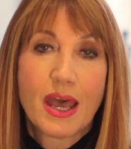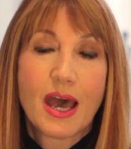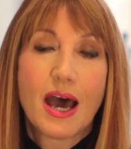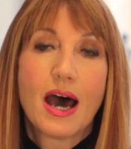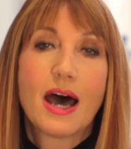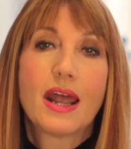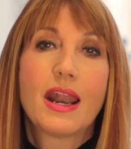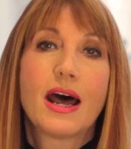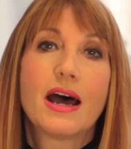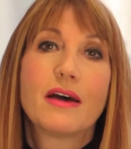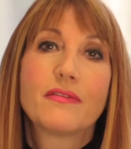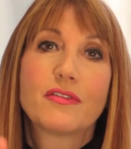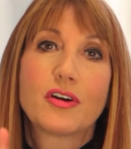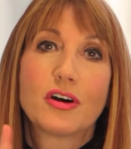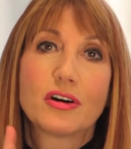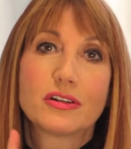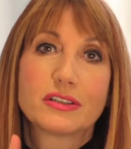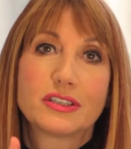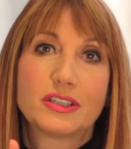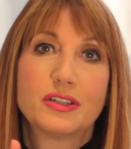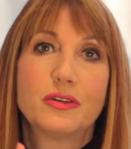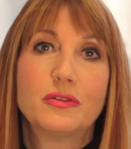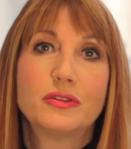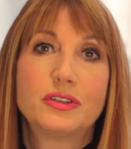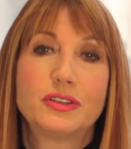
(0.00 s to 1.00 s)
And I've got
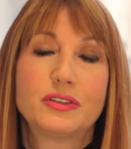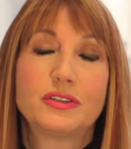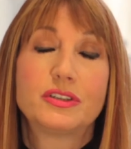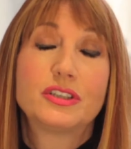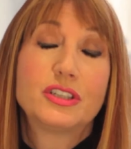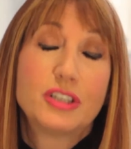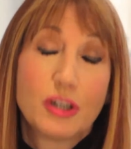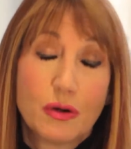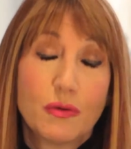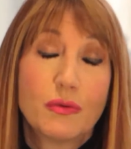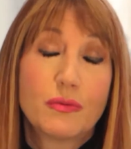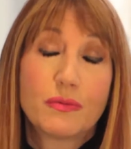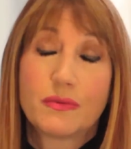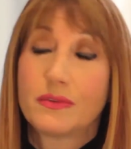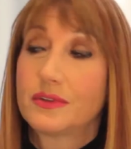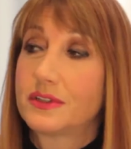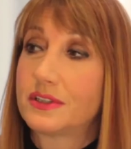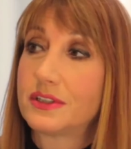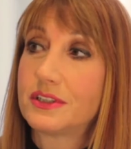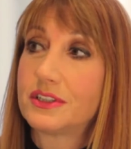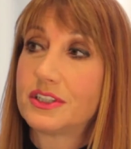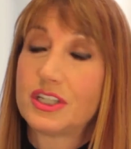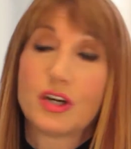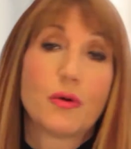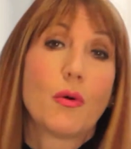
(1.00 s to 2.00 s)
two
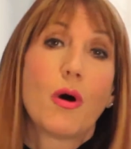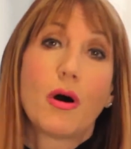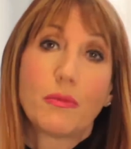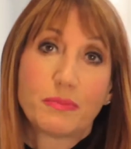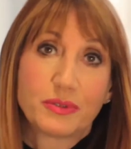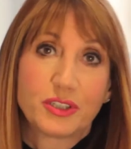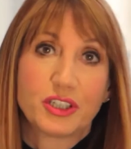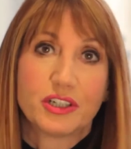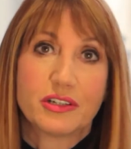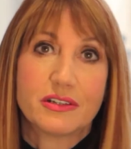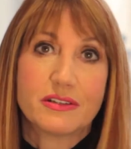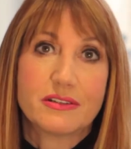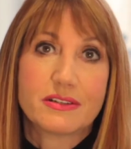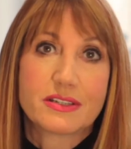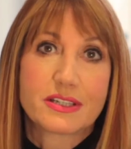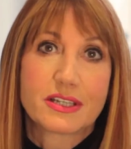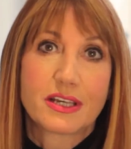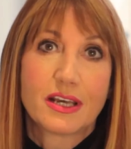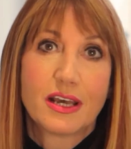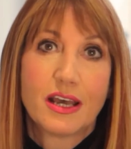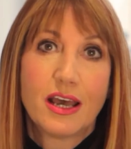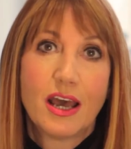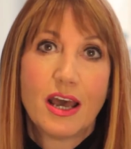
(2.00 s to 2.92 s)
options.